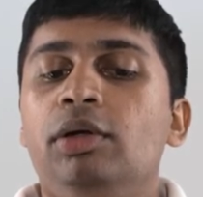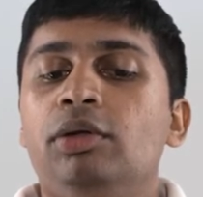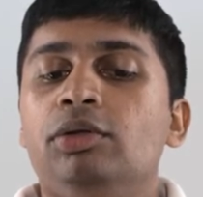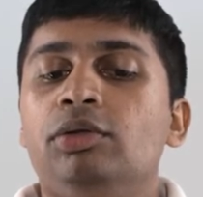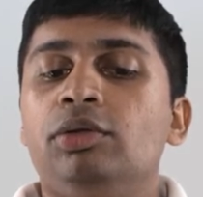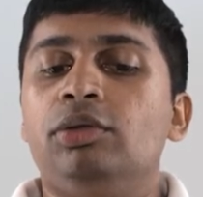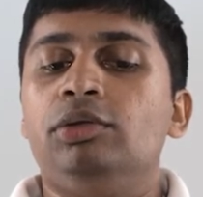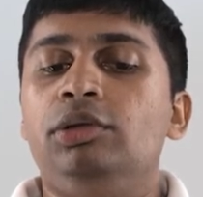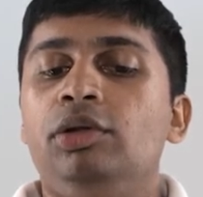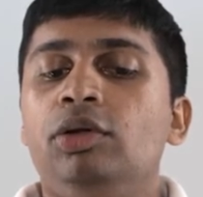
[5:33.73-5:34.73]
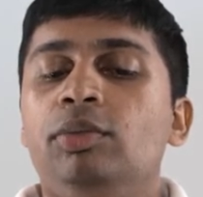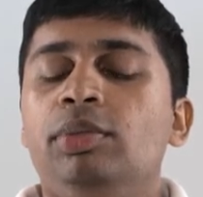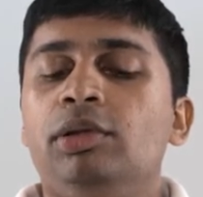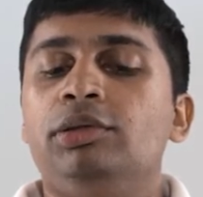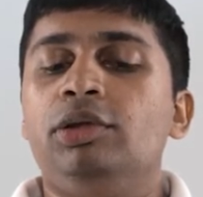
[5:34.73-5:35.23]
So 0
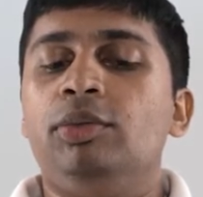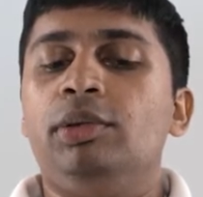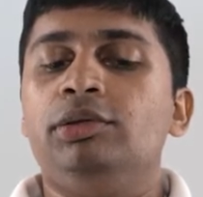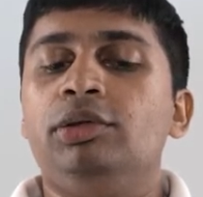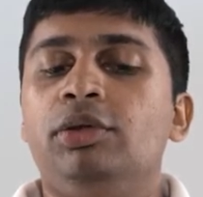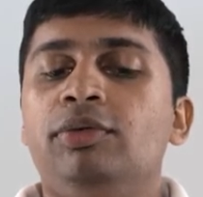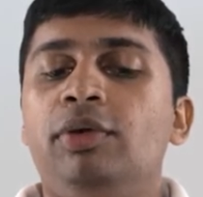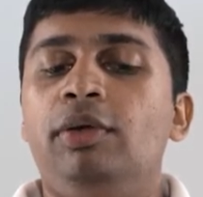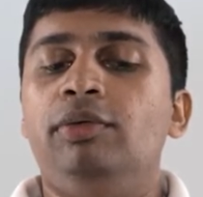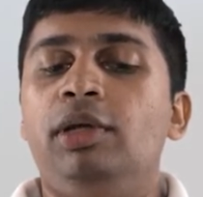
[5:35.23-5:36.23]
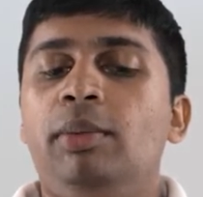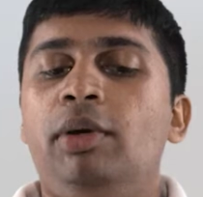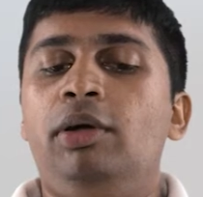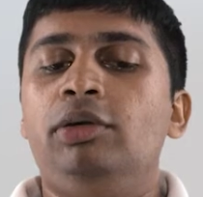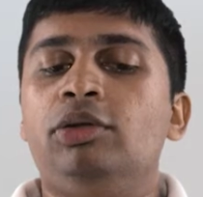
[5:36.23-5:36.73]
plus 0.05, the
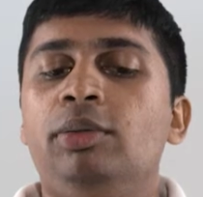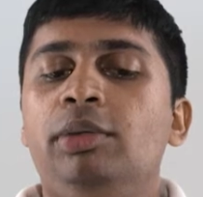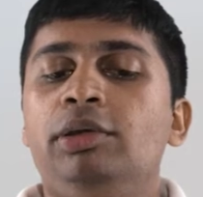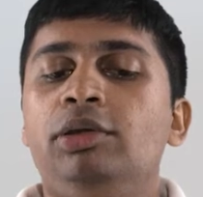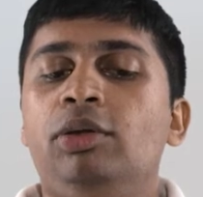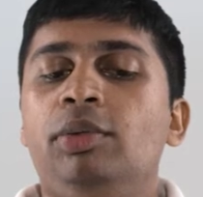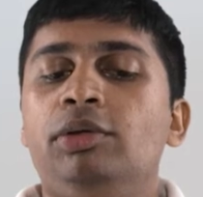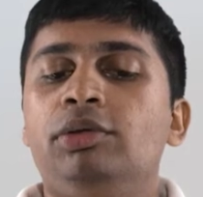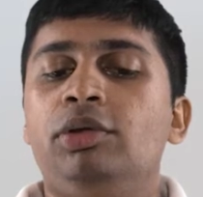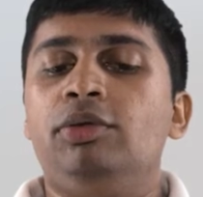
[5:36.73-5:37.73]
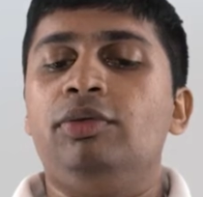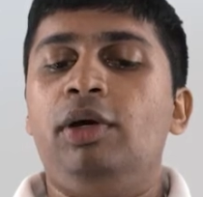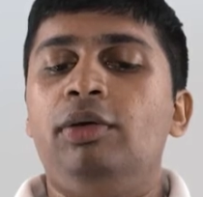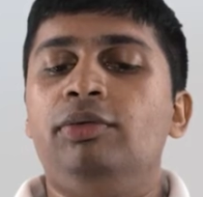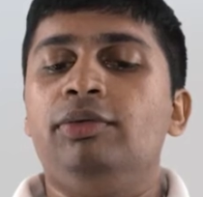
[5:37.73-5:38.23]
amount is going to be
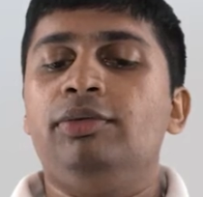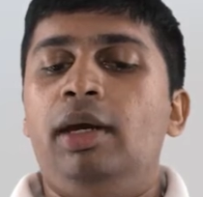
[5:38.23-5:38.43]
0.05,